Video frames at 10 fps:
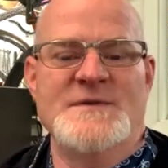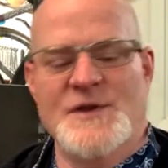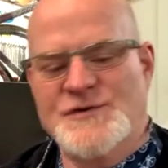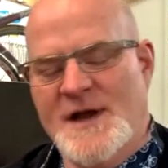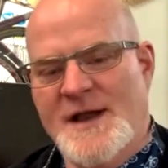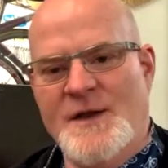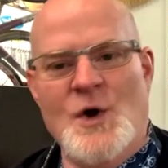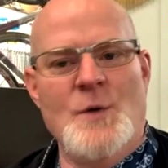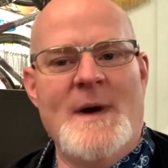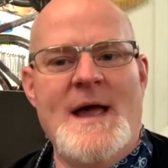So they'll trade in the
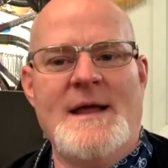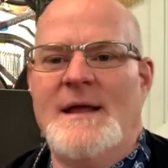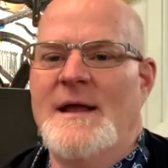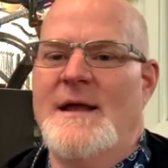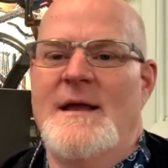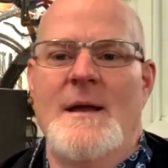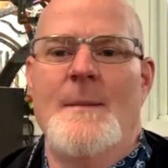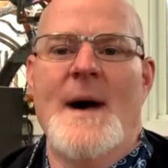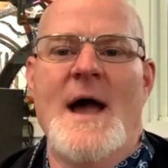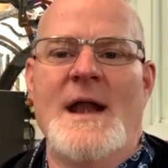old bike,
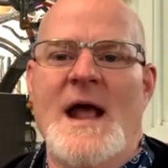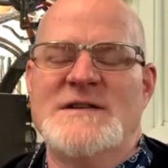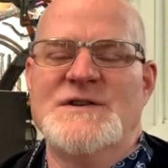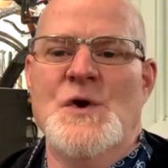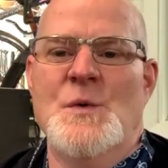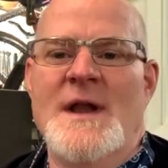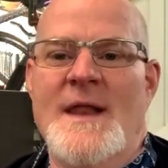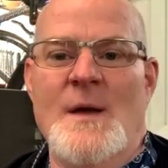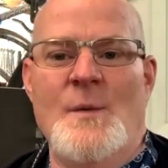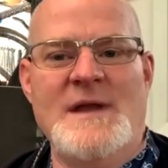buy a nice new one,
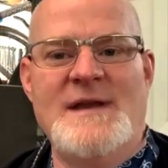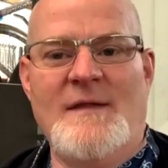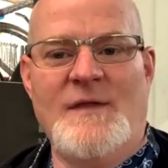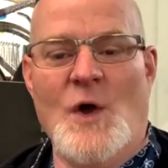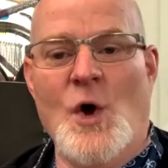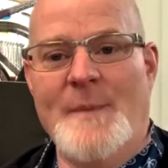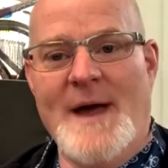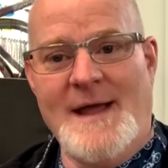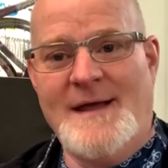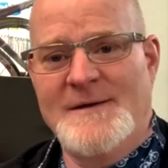and then we take the old bike